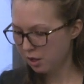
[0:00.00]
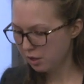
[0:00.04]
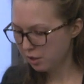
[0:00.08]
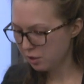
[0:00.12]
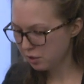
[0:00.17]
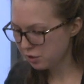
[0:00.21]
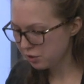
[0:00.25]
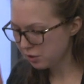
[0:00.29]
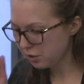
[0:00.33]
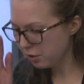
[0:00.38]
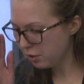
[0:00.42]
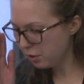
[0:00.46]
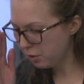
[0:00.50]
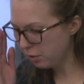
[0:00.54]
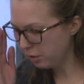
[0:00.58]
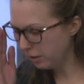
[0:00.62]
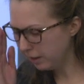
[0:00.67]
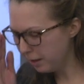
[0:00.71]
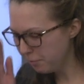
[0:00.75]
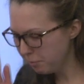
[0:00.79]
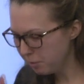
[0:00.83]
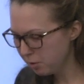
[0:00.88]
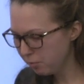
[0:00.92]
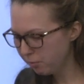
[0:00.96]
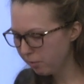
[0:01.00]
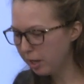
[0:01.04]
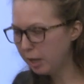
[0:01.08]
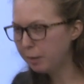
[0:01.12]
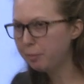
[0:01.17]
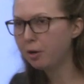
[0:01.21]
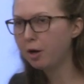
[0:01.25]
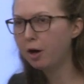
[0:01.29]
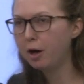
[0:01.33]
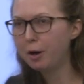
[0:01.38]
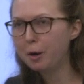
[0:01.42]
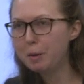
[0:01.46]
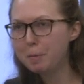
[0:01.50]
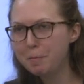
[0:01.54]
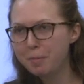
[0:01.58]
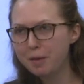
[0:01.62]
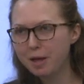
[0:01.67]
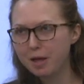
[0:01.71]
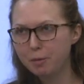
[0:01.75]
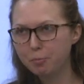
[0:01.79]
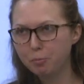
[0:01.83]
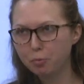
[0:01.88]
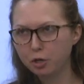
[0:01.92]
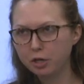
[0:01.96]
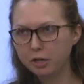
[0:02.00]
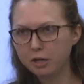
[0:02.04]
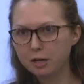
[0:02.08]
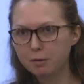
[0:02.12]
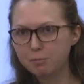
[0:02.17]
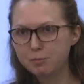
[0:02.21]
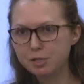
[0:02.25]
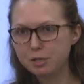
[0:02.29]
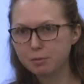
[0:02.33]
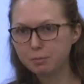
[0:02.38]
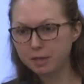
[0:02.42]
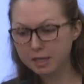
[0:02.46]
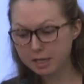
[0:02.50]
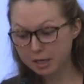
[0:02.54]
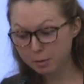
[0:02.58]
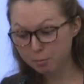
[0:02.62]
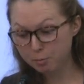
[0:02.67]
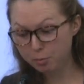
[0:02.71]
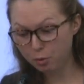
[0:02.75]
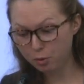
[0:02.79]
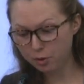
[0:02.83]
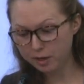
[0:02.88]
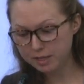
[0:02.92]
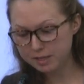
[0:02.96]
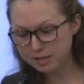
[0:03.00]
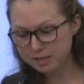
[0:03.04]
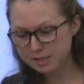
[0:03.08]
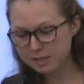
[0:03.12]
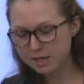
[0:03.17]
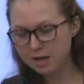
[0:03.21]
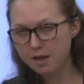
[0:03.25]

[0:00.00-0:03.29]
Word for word: So let me wrap up and bring up some key points,